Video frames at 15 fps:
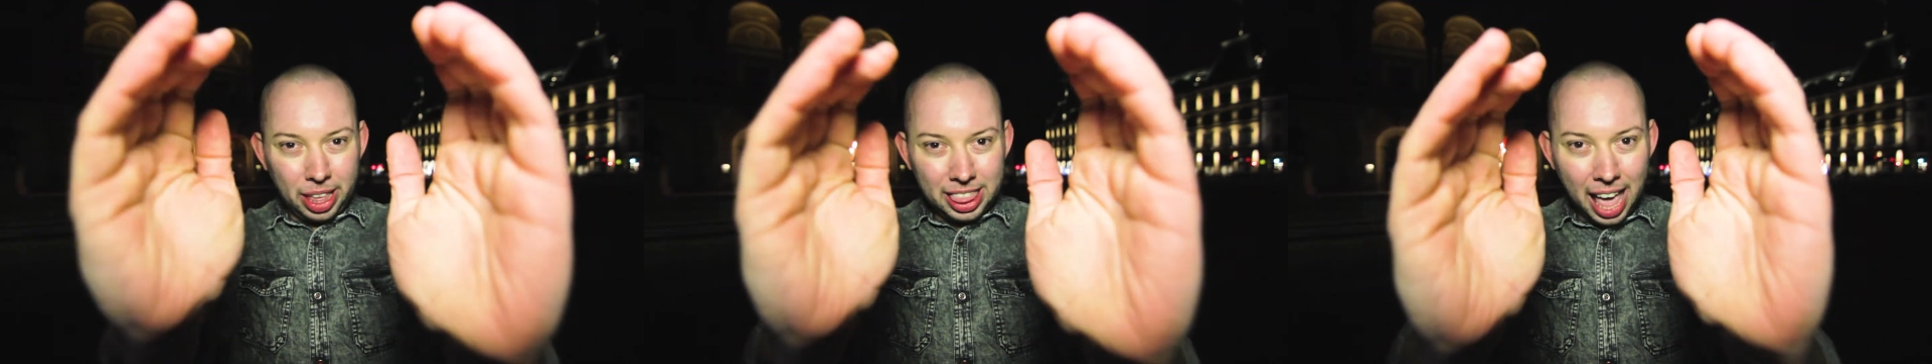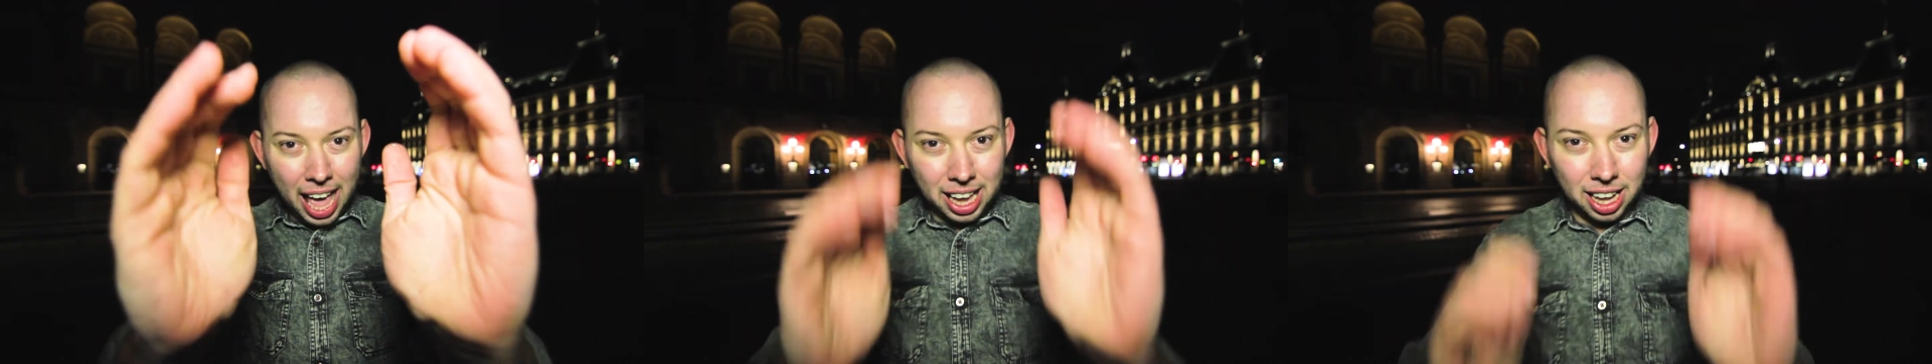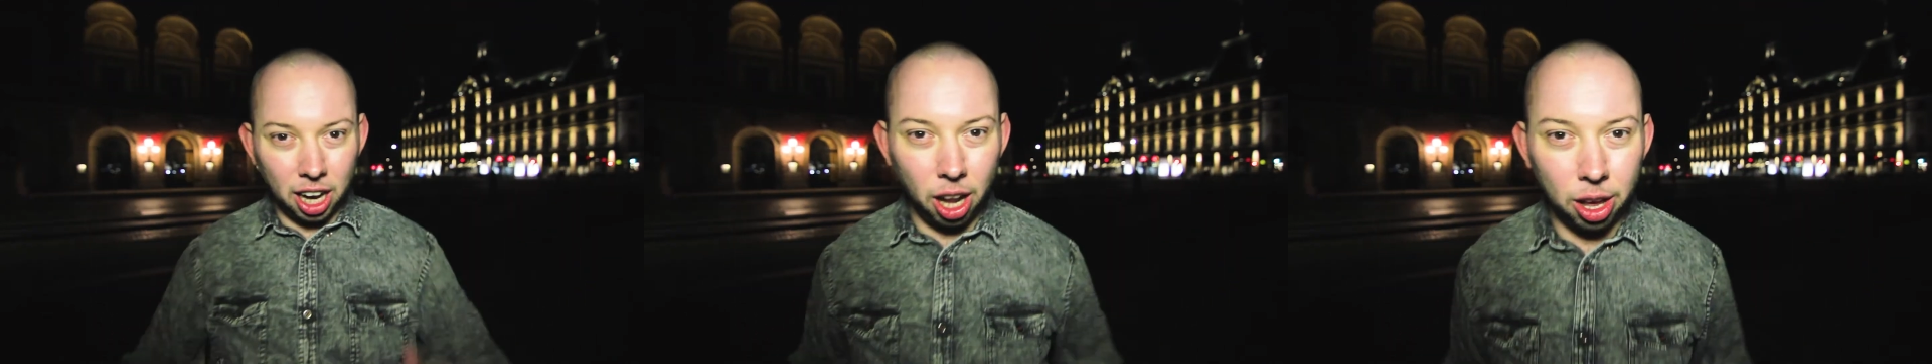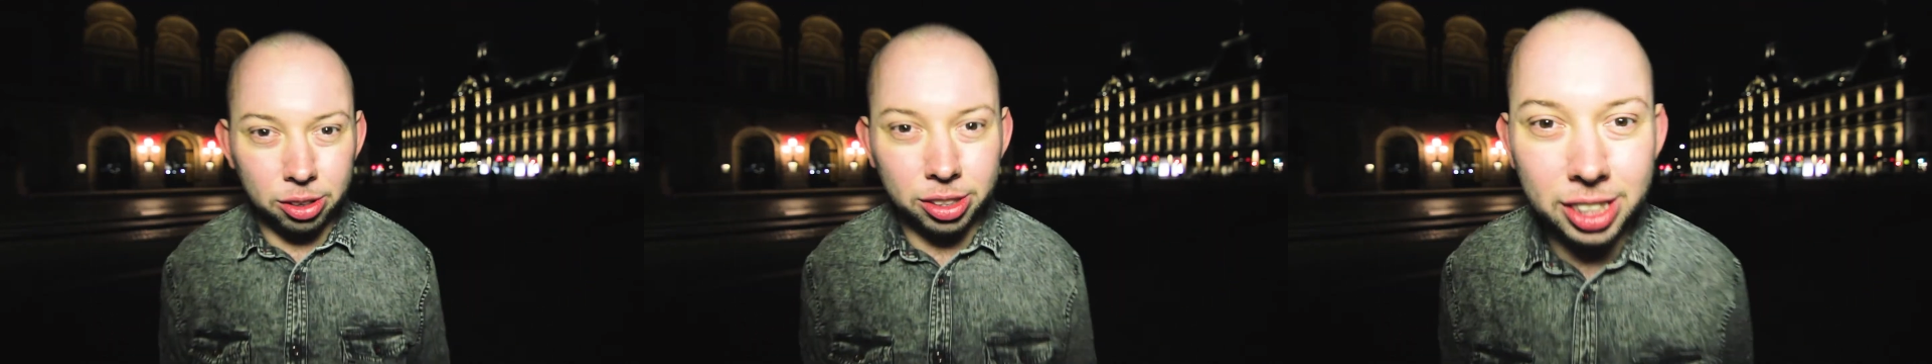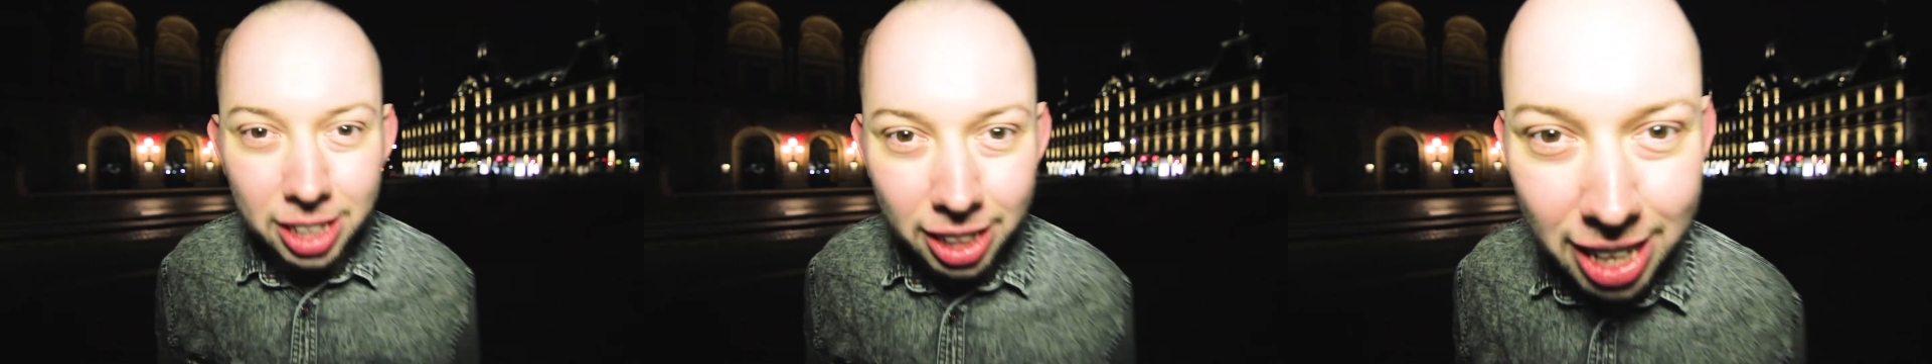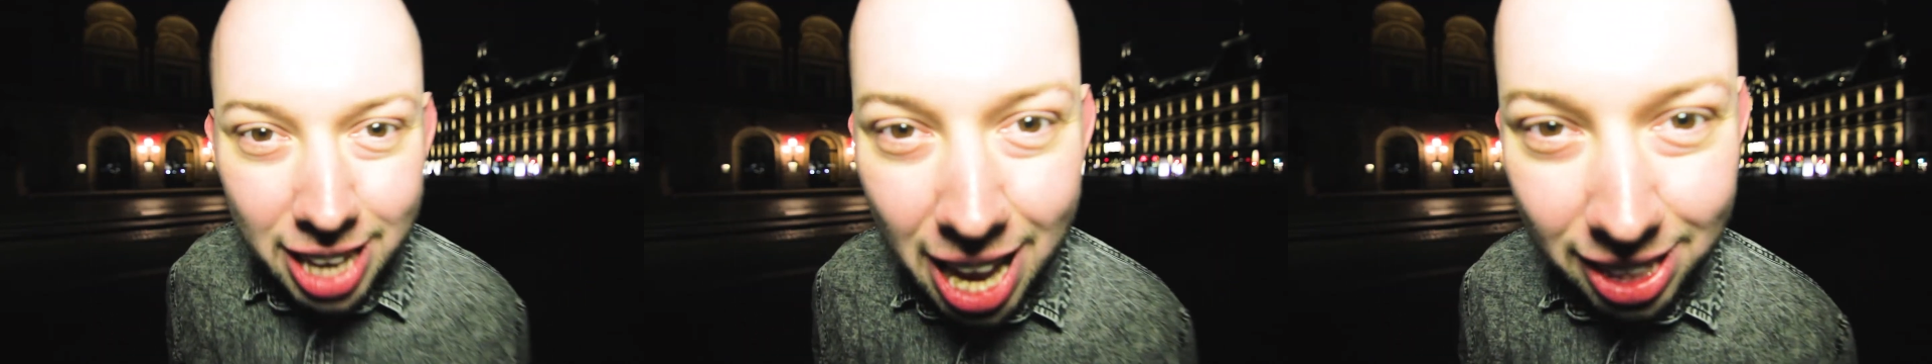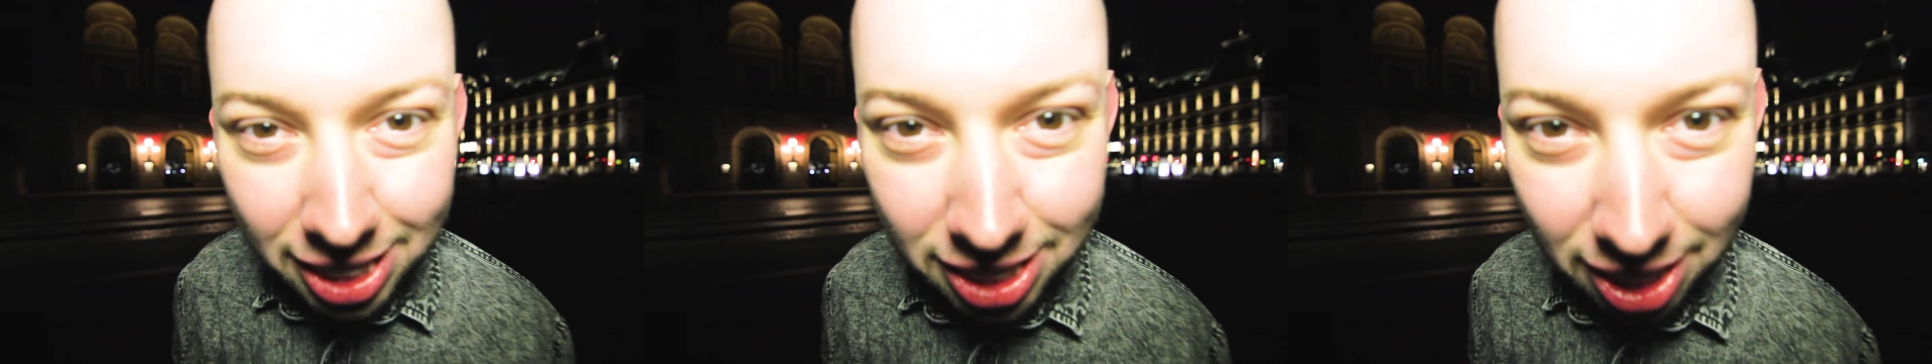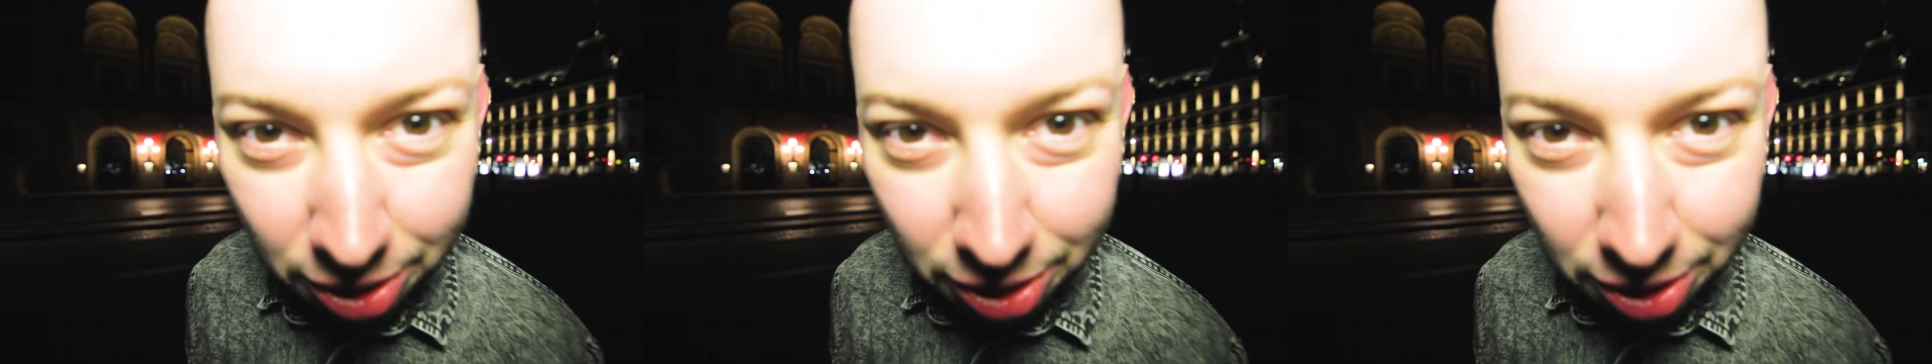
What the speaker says: that close to the actor,